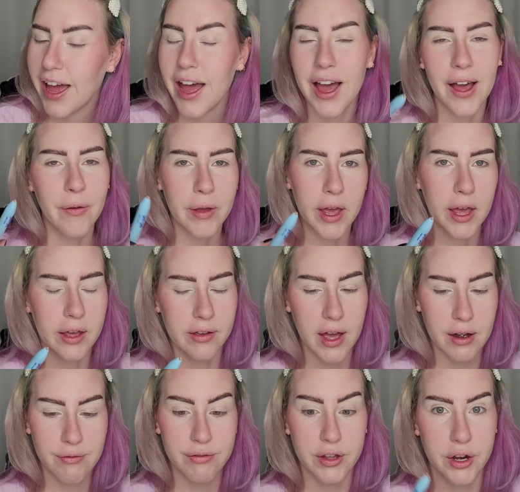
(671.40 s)
Okay, I got
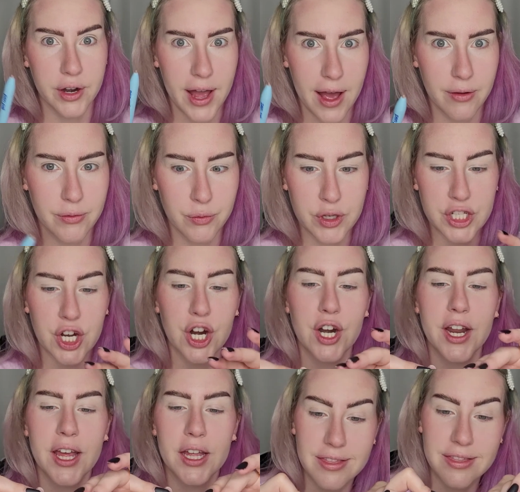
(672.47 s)
it figured out. We turn
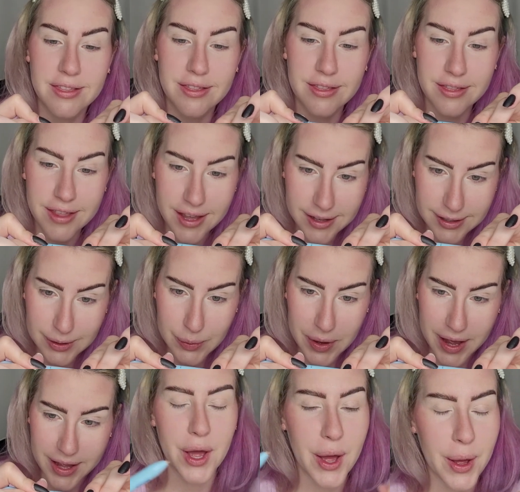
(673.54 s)
it this
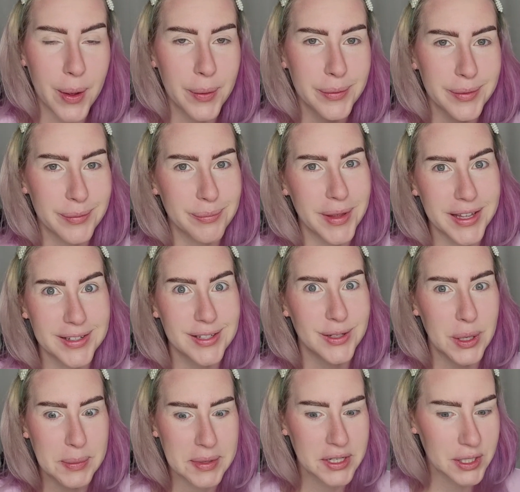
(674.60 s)
way. Oh, makes so
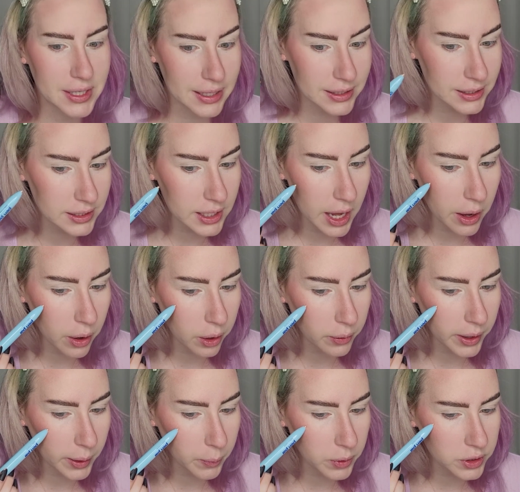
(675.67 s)
much sense now. All
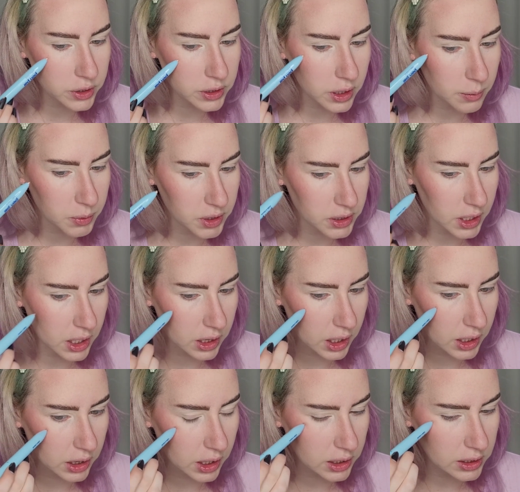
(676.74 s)
right, we're just gonna pretend
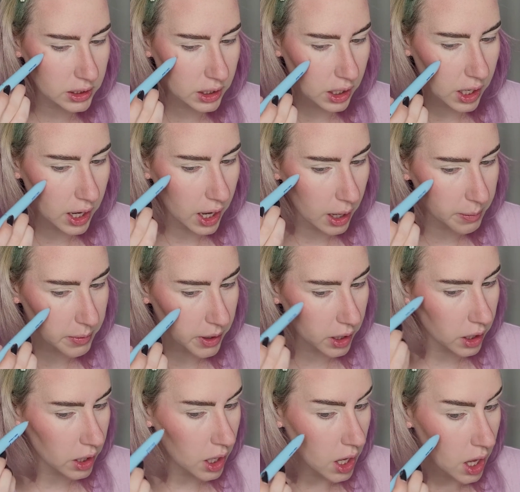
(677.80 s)
like that didn't
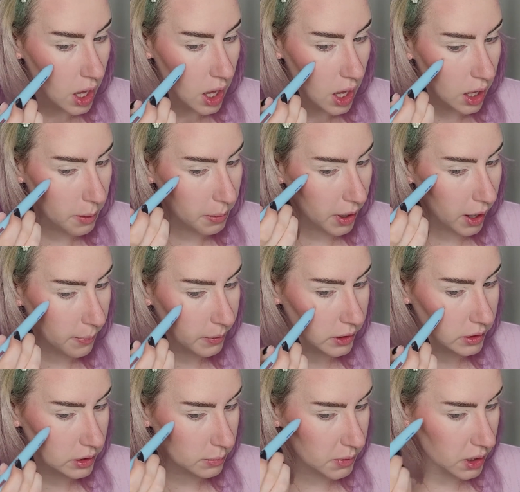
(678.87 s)
happen and pop on
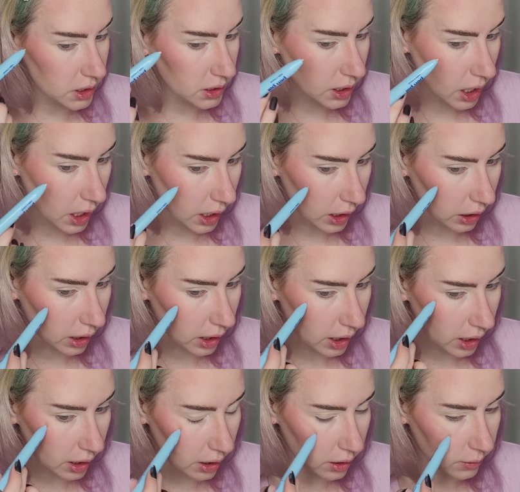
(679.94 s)
some of this
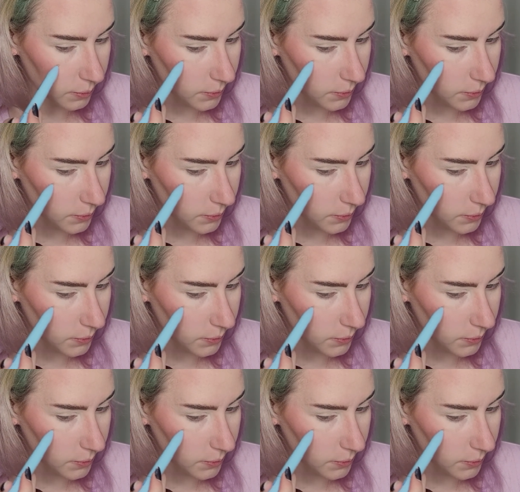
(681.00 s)
highlight.